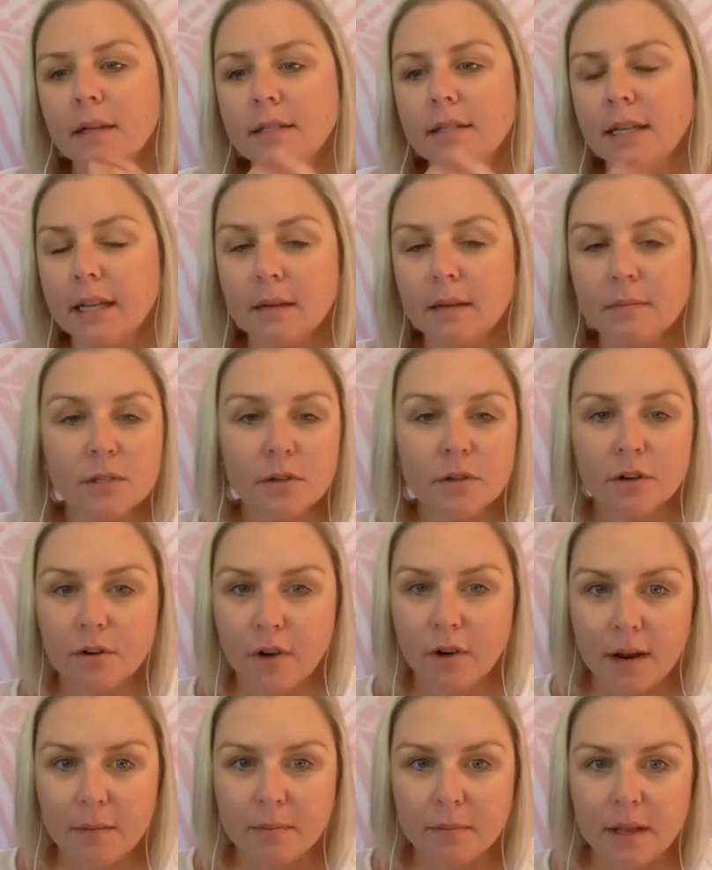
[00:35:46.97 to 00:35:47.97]
DMs are a
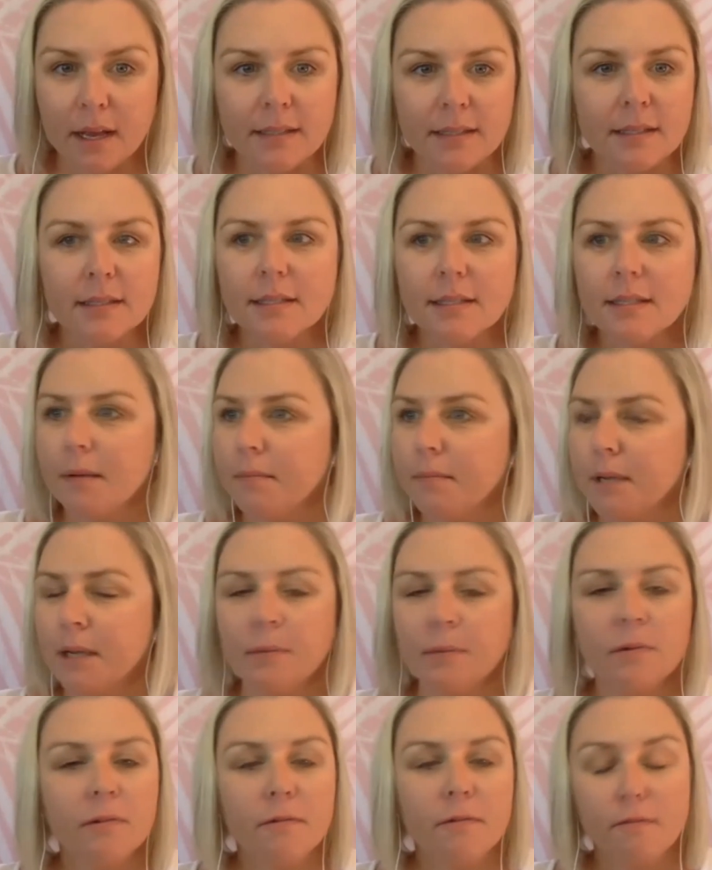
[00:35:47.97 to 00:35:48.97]
great place. Some
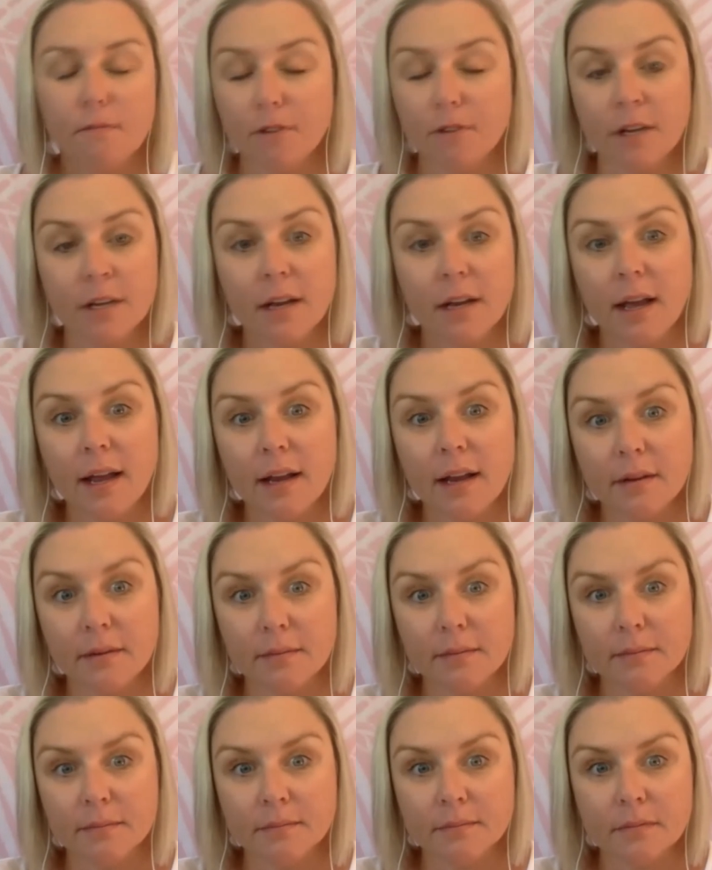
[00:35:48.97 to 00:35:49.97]
people freaking hate them.
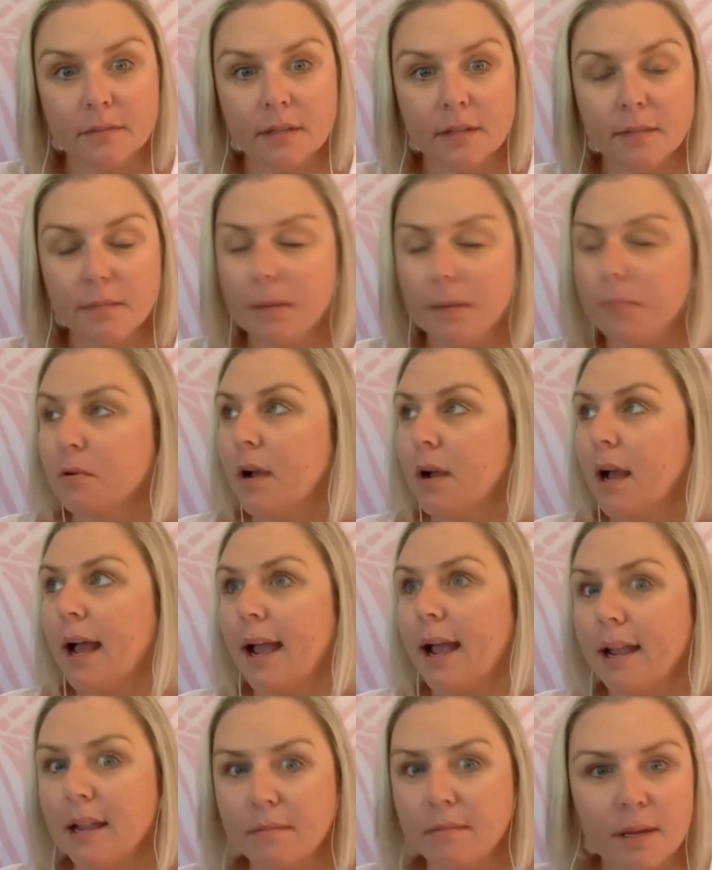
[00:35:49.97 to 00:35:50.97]
Some people
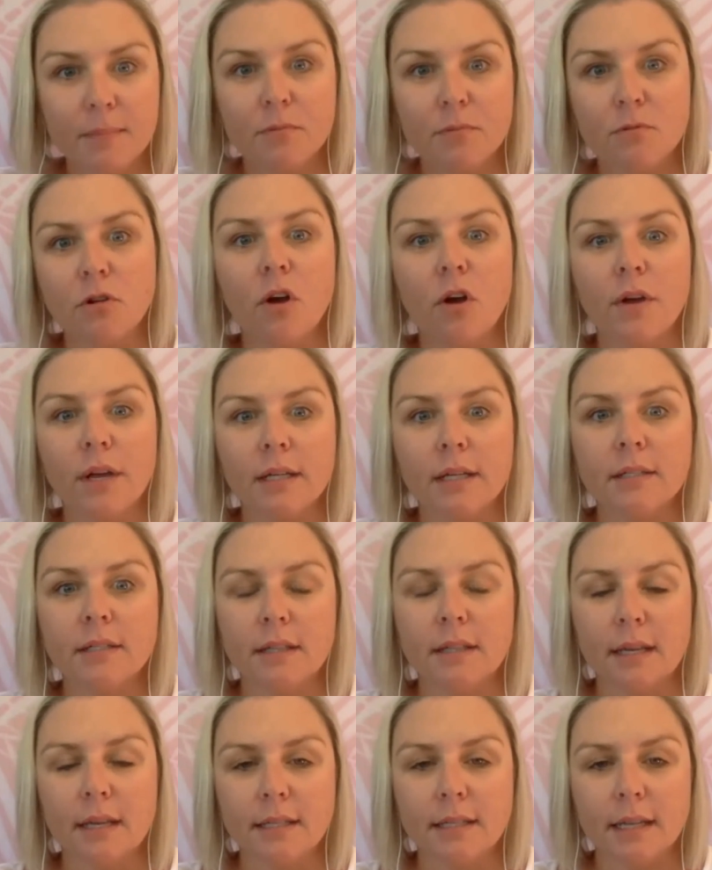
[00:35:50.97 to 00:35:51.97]
hate people going
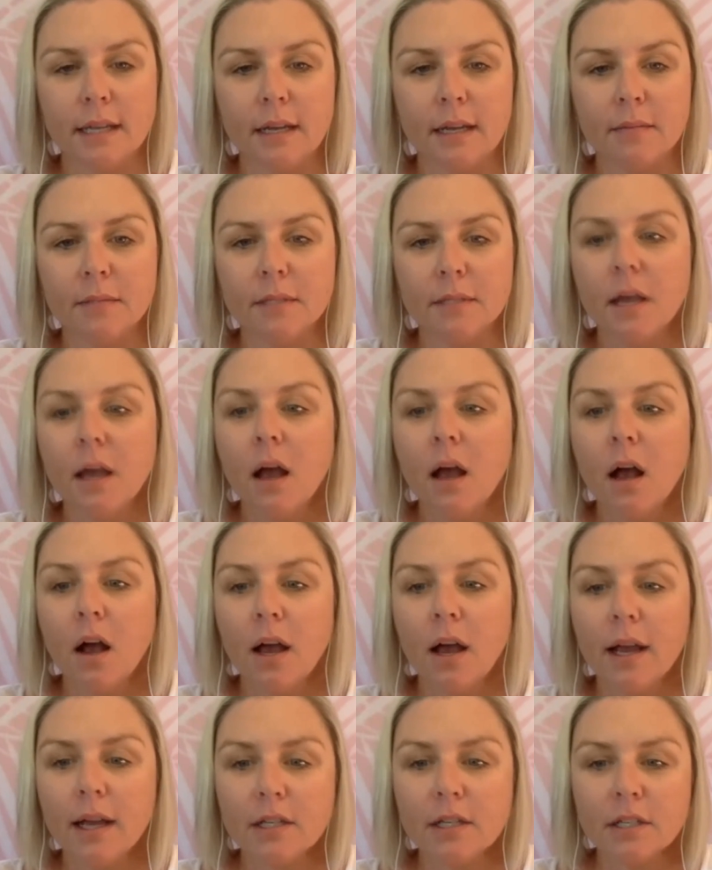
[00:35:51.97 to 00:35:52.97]
into their DMs.
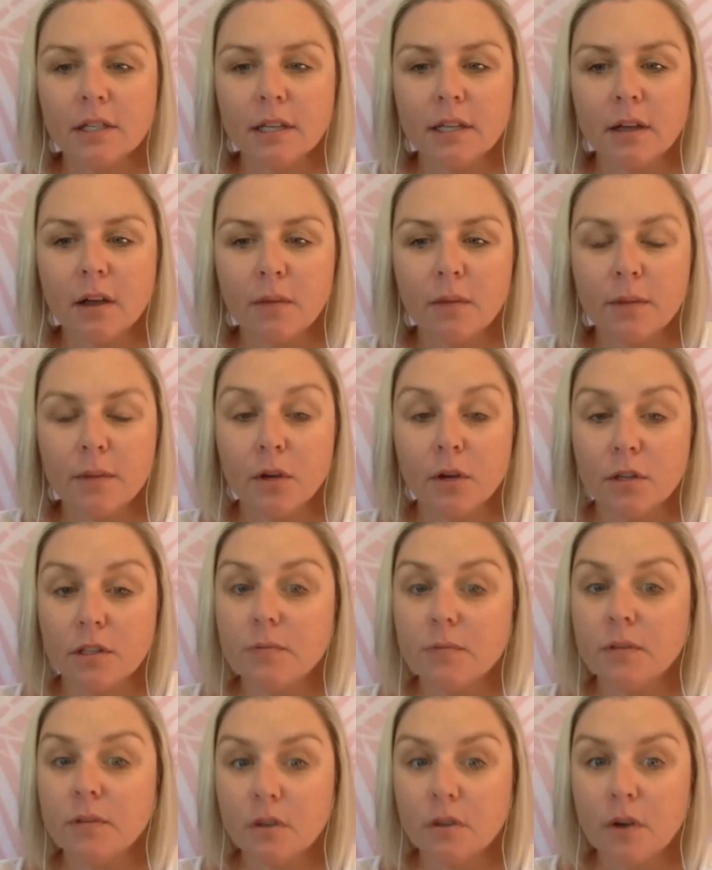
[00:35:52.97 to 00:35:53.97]
I'll be
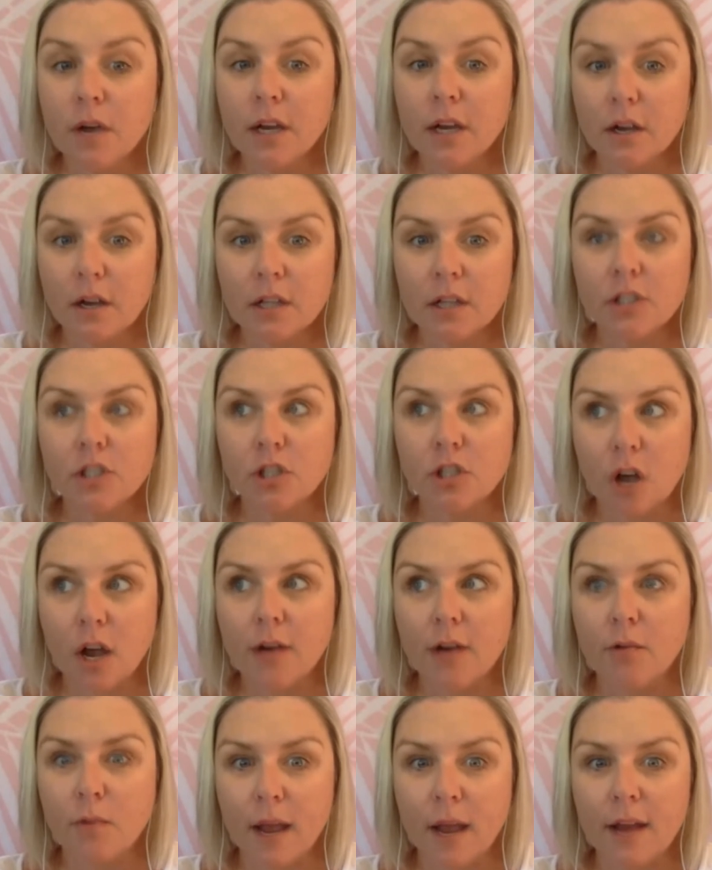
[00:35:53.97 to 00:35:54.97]
honest with you, I
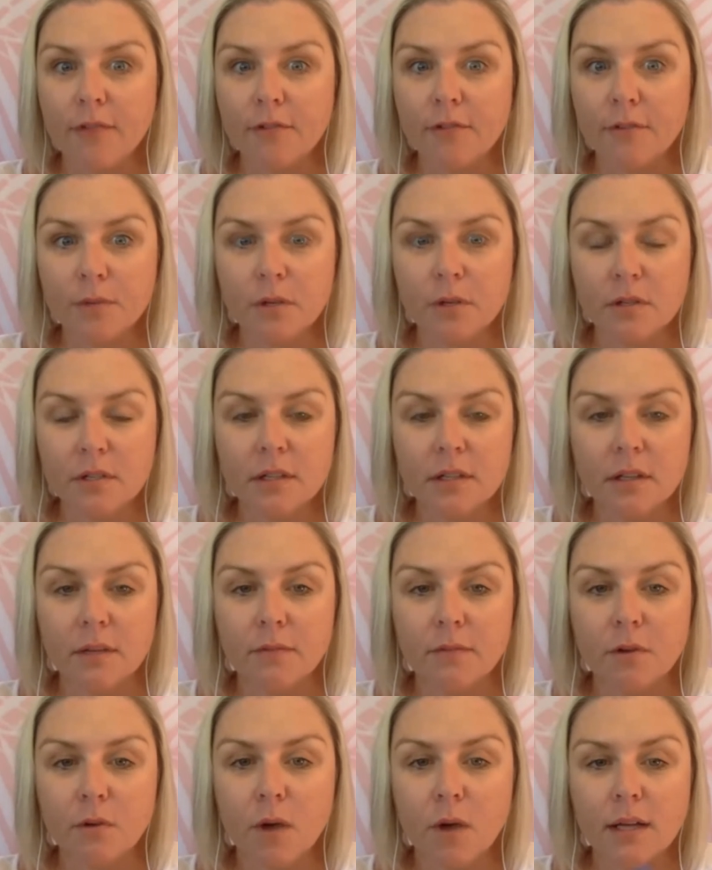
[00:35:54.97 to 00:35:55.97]
shied away from using them
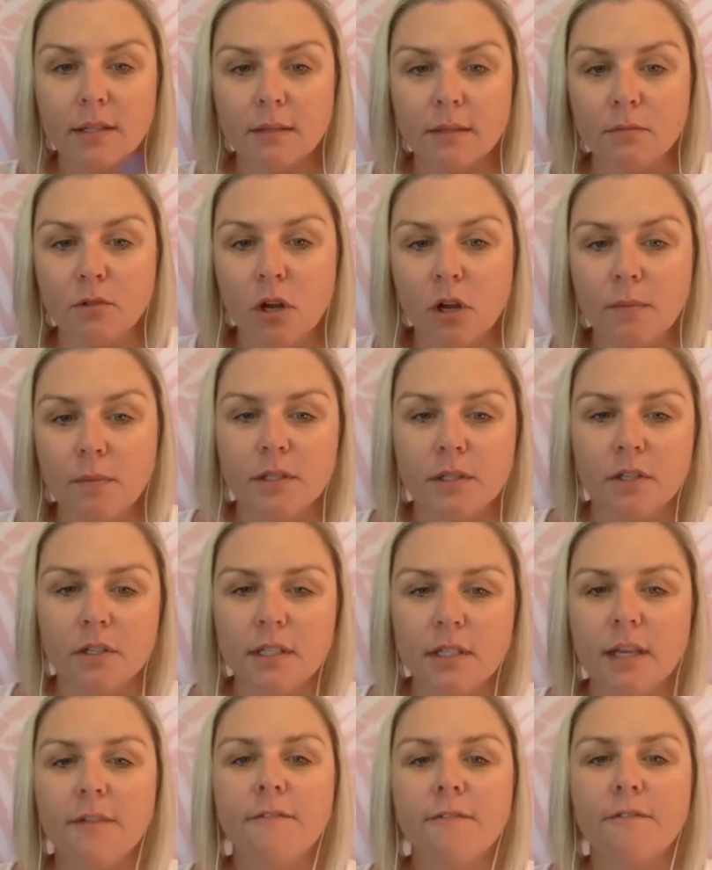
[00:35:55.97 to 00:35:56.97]
for quite some time because I used
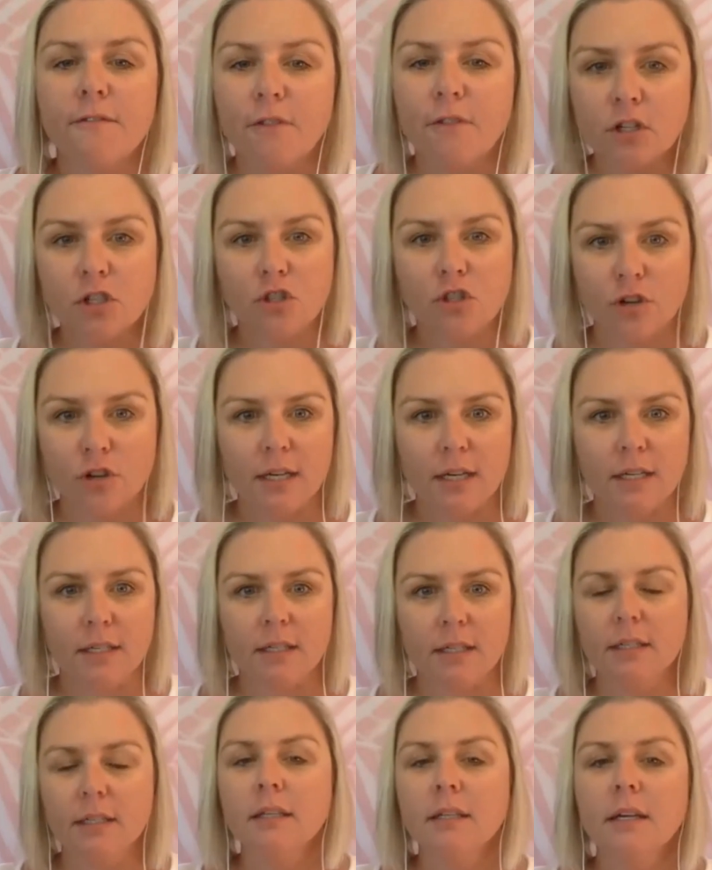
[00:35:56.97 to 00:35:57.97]
to get
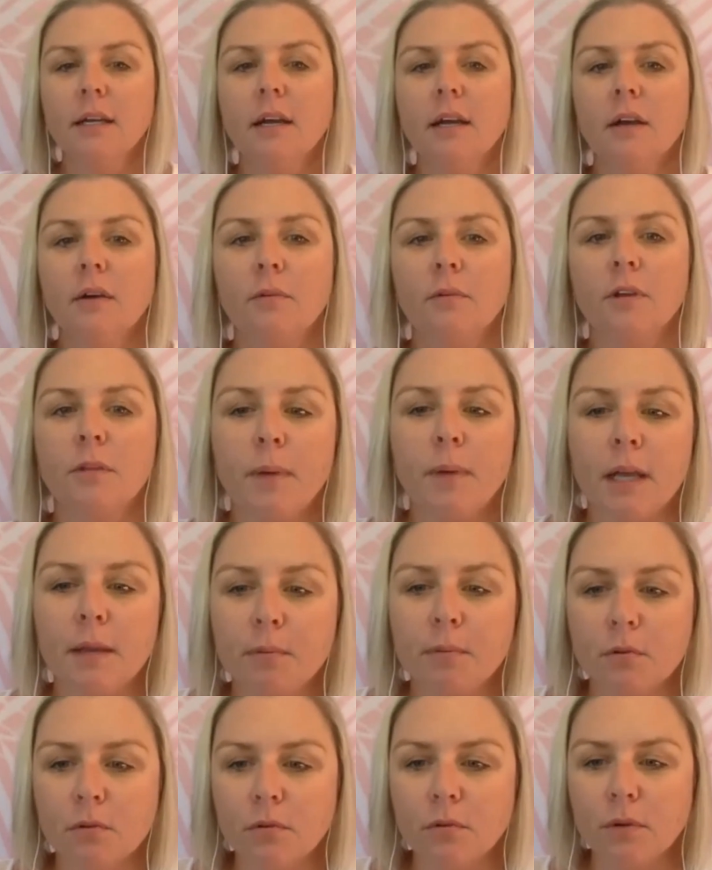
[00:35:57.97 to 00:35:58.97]
frustrated with
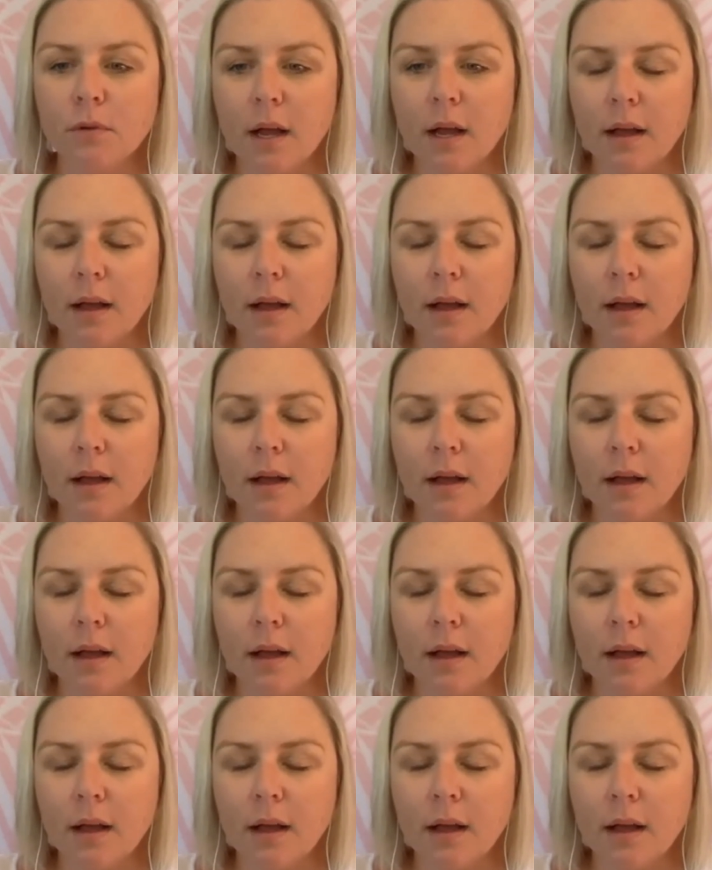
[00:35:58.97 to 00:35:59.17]
people